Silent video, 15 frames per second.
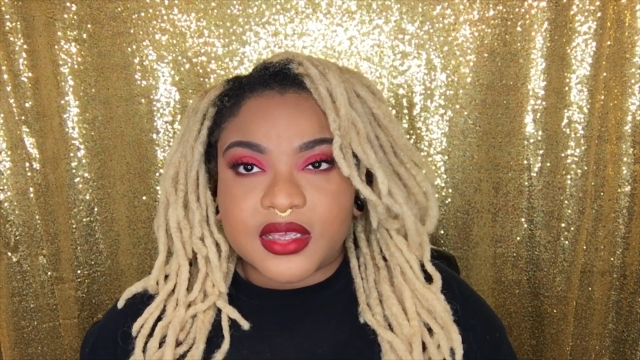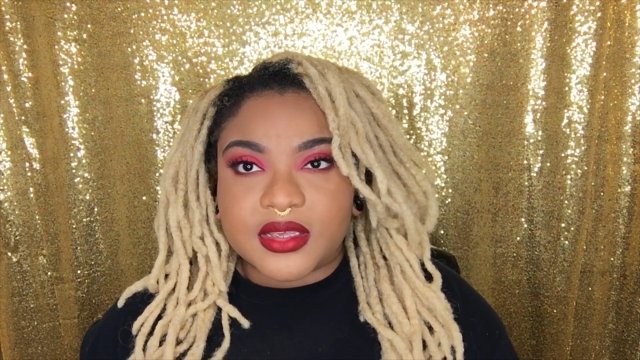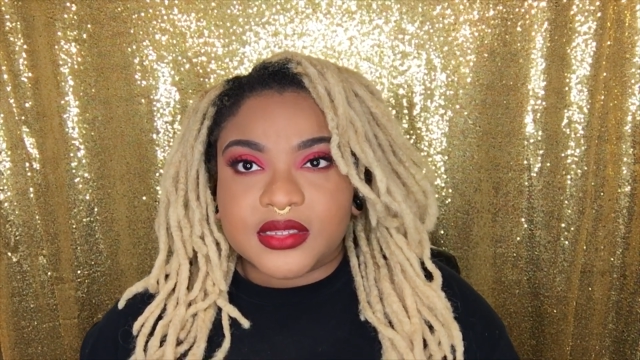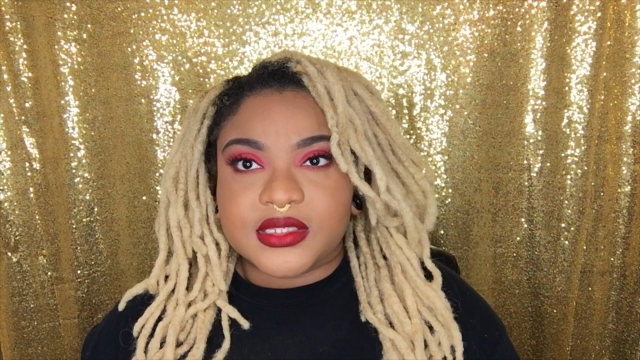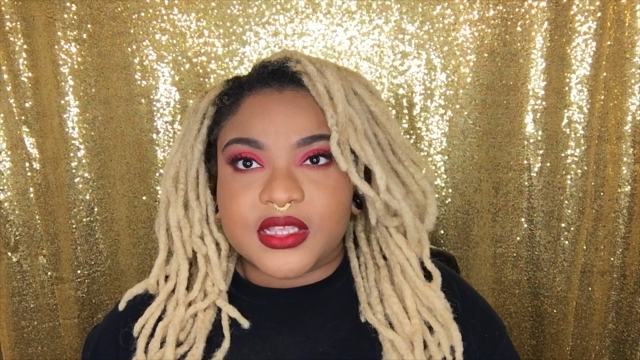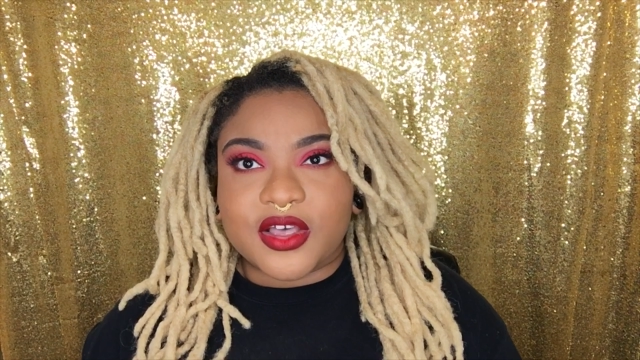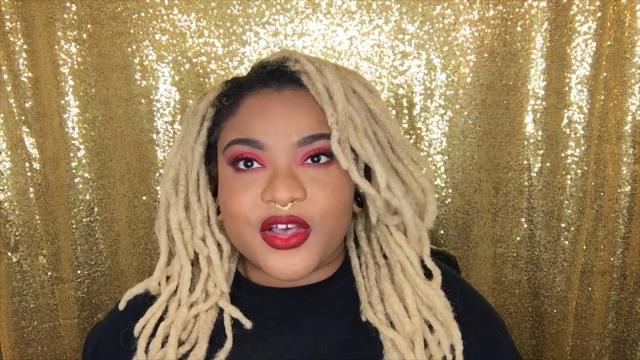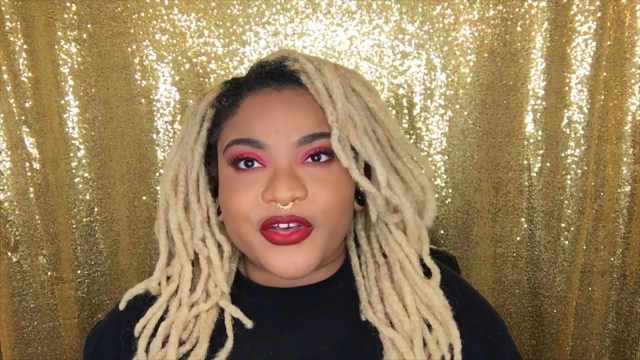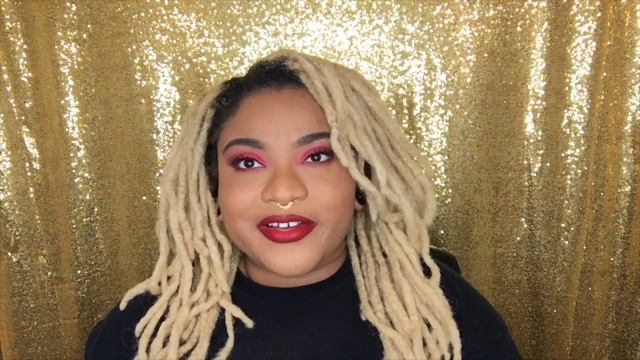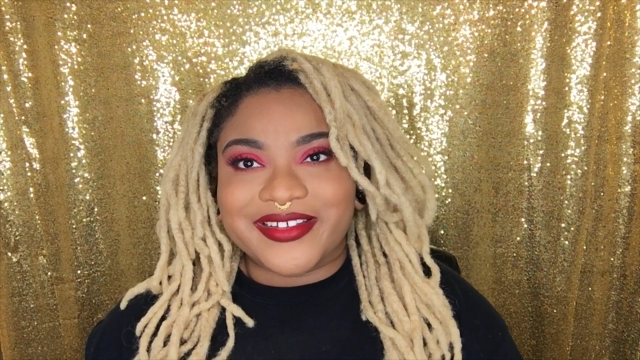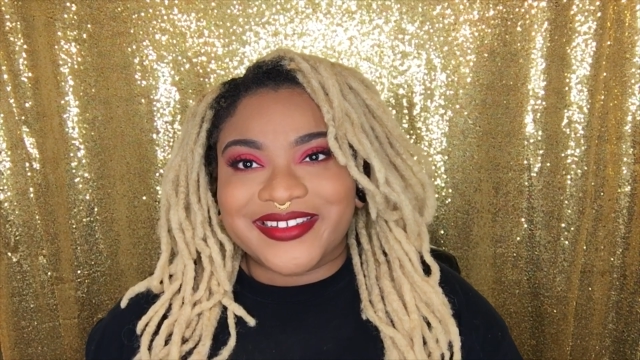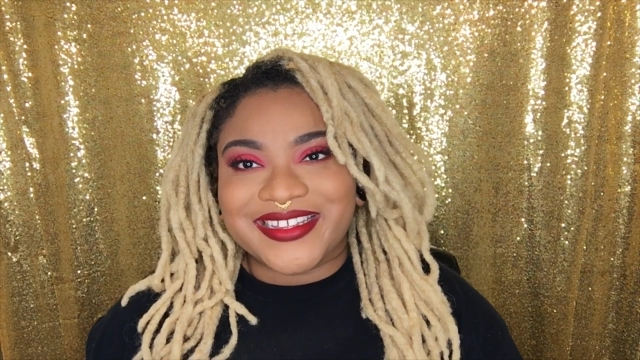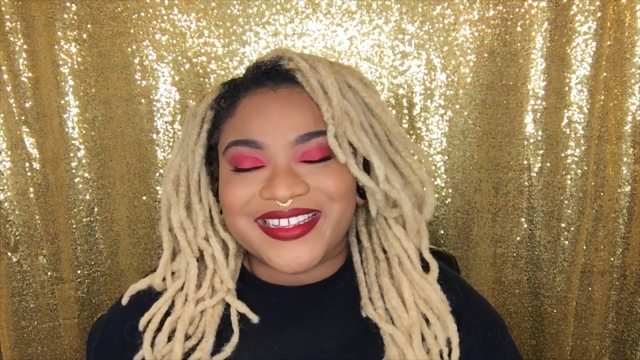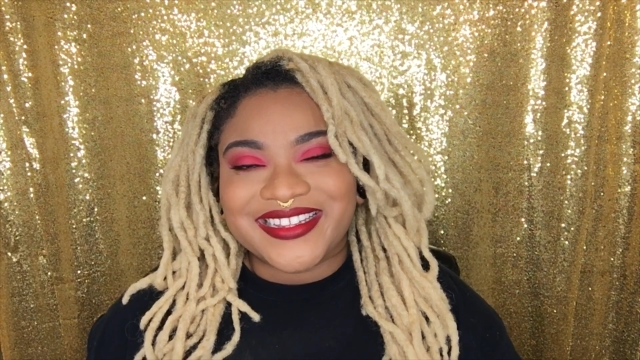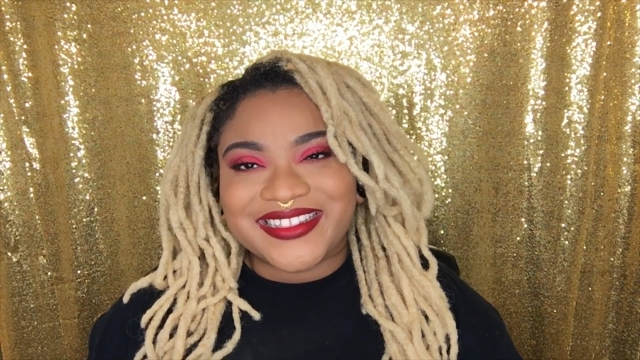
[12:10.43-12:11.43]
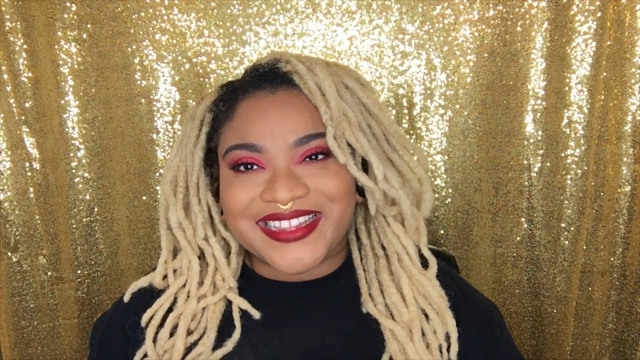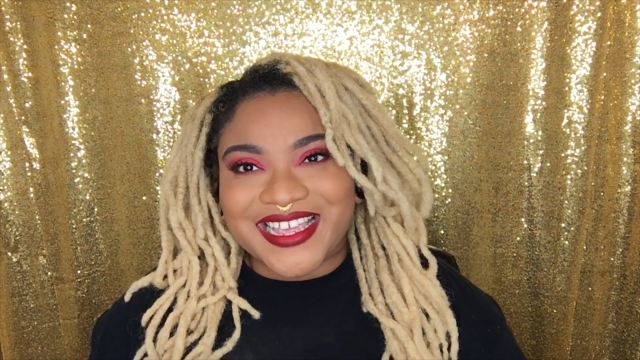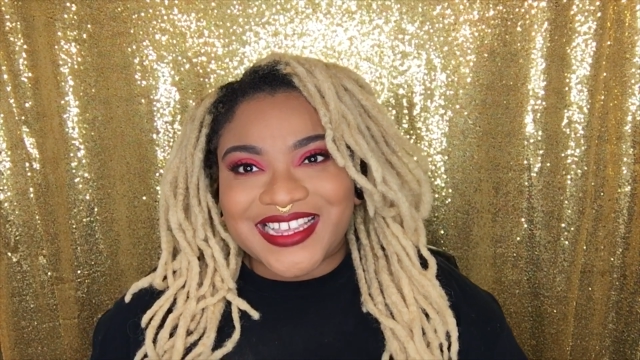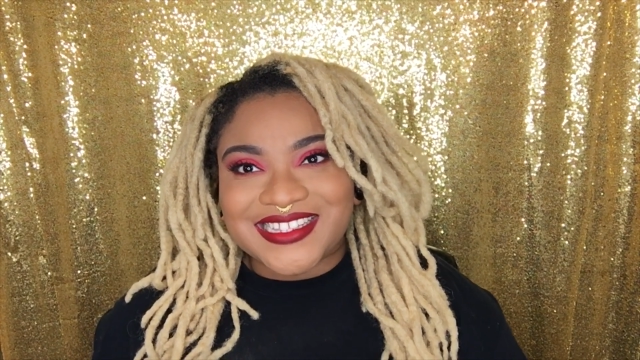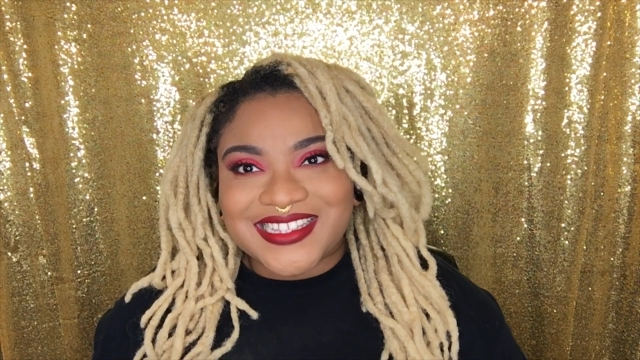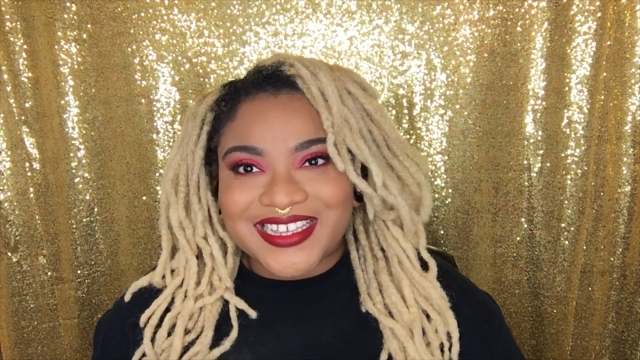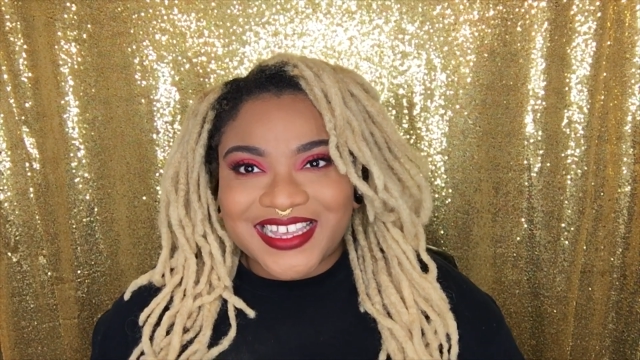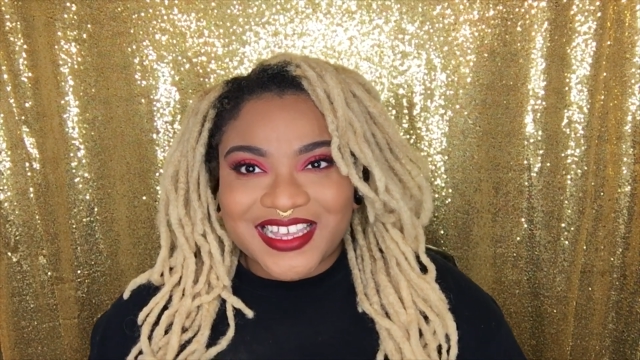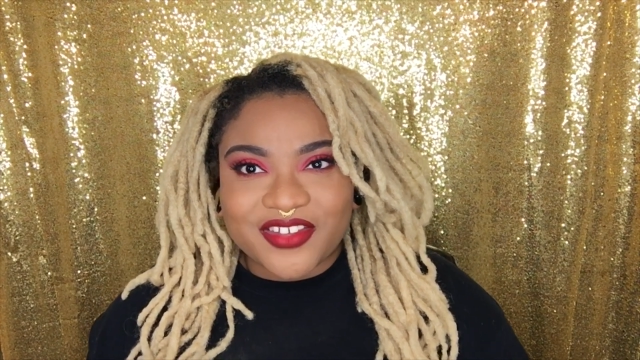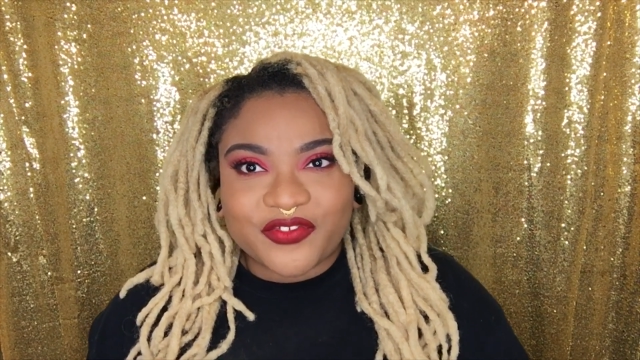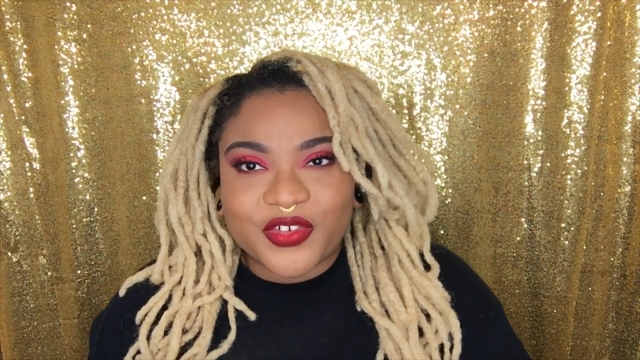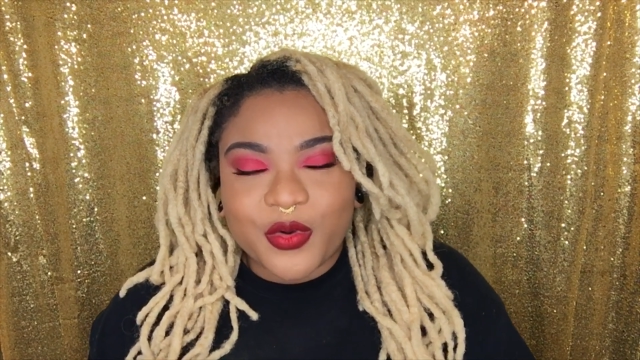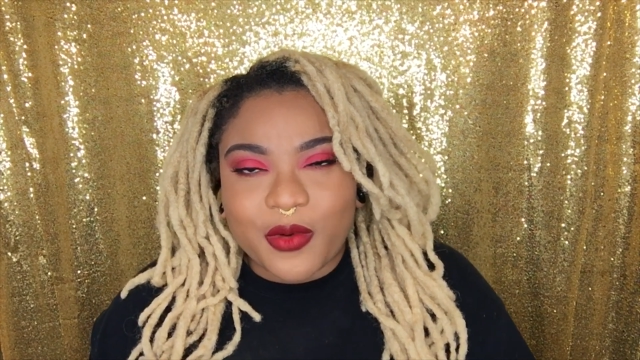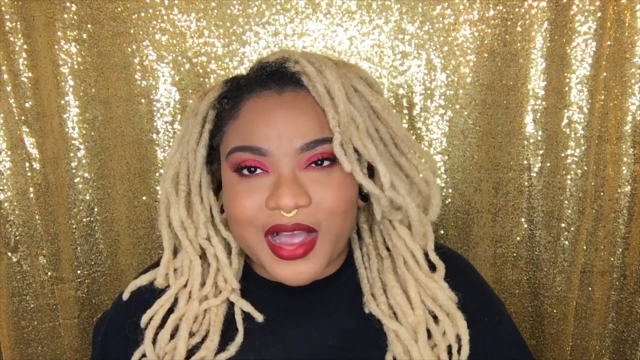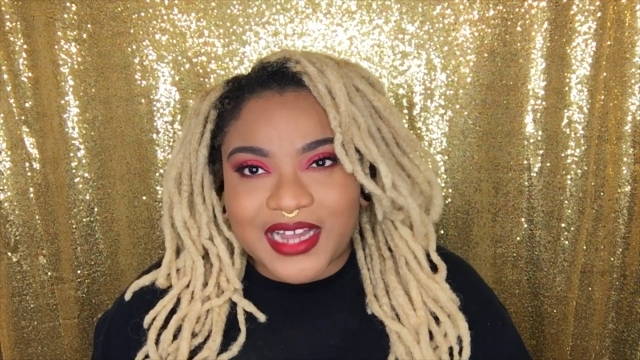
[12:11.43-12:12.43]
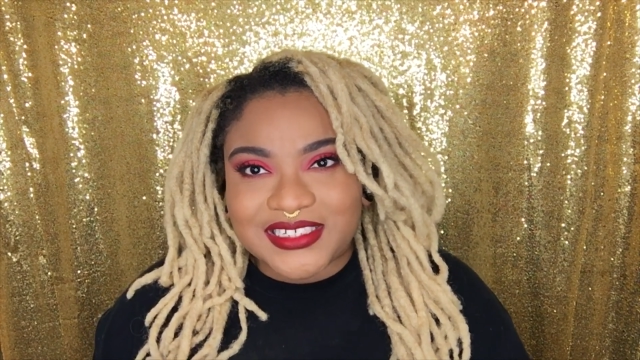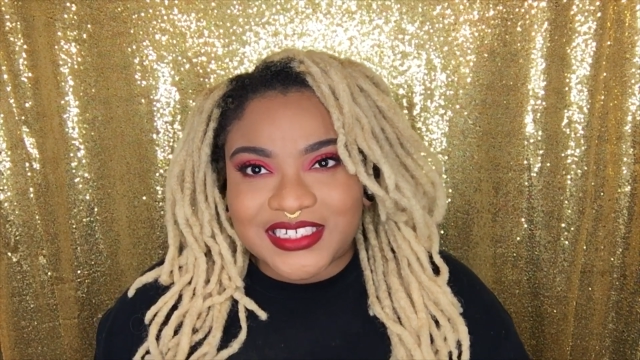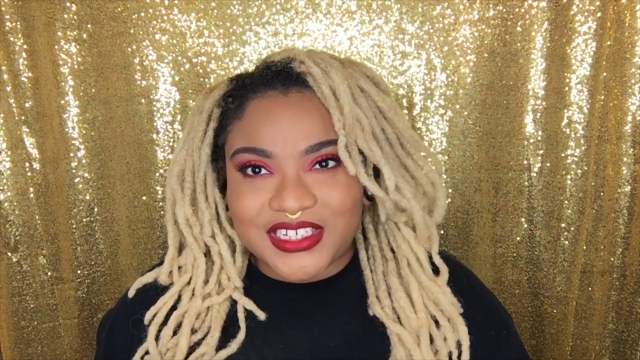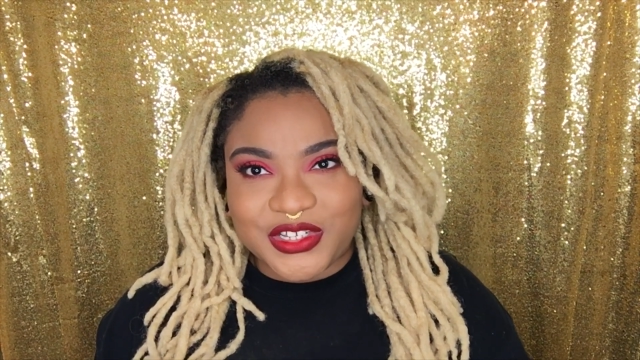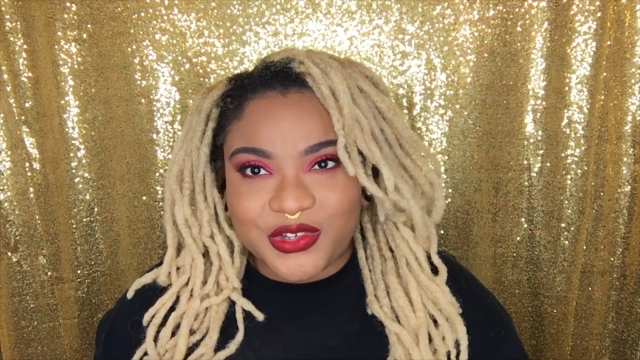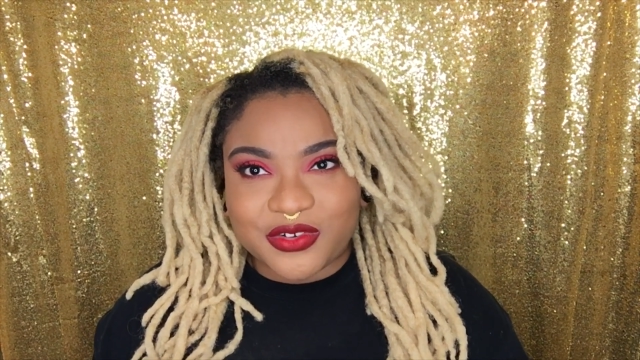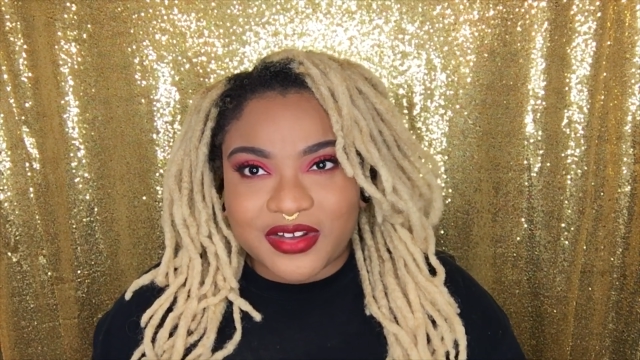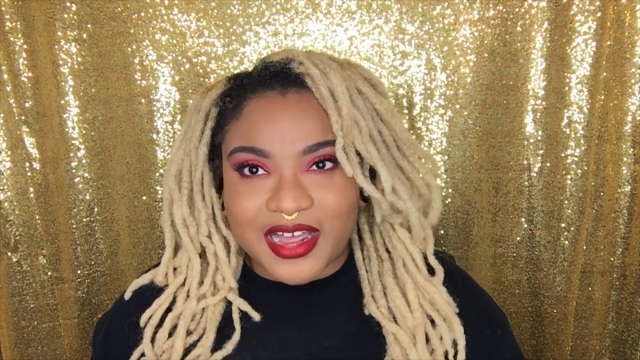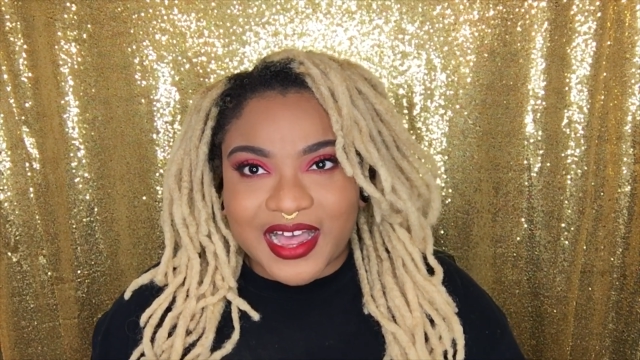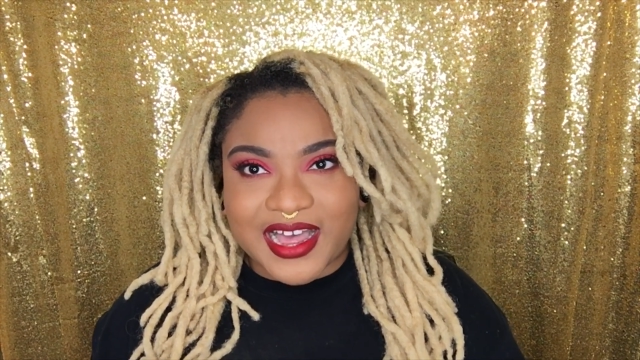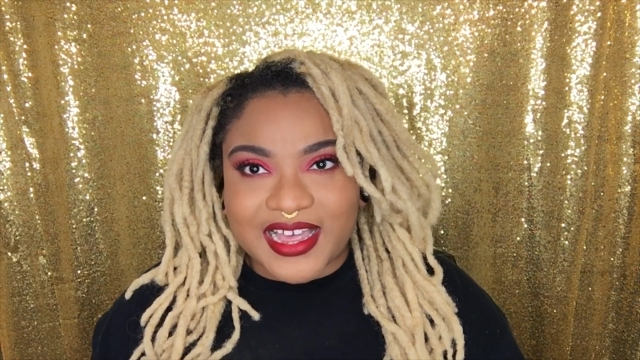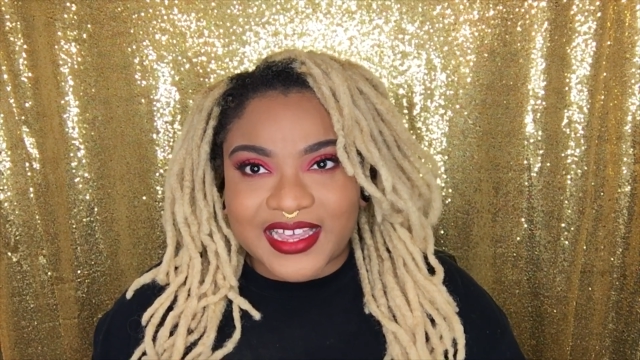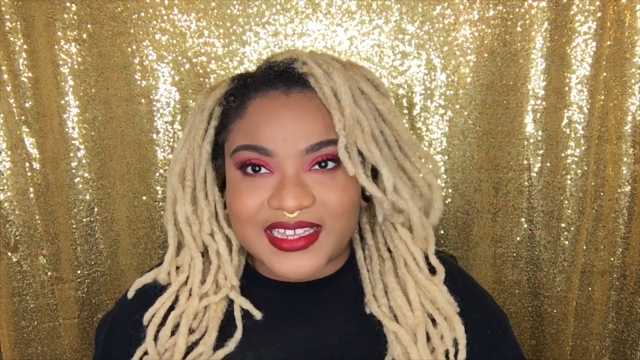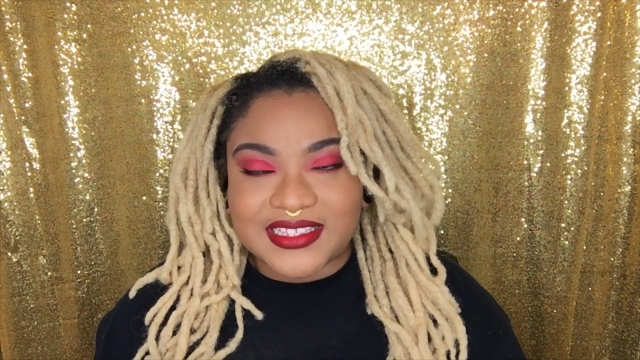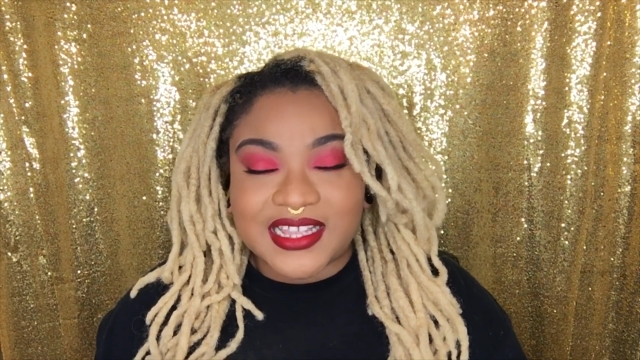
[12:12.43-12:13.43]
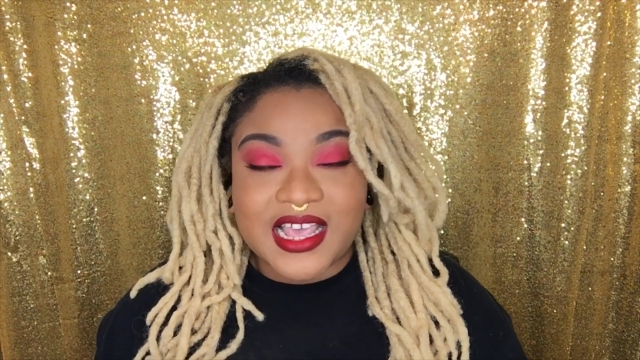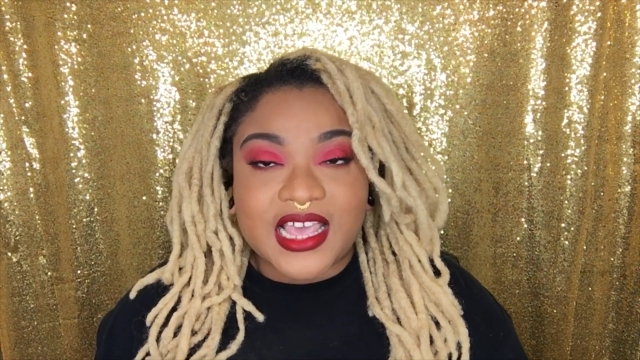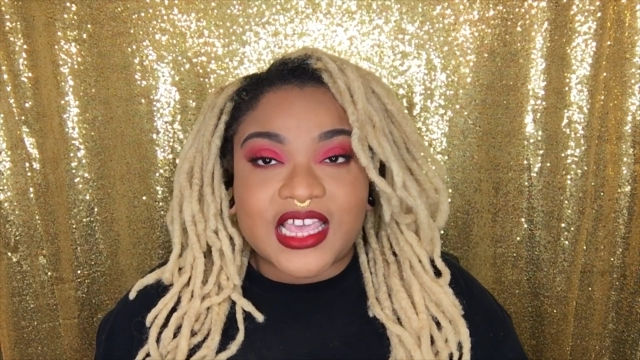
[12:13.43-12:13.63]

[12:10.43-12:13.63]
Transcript: So thanks again for watching, you guys.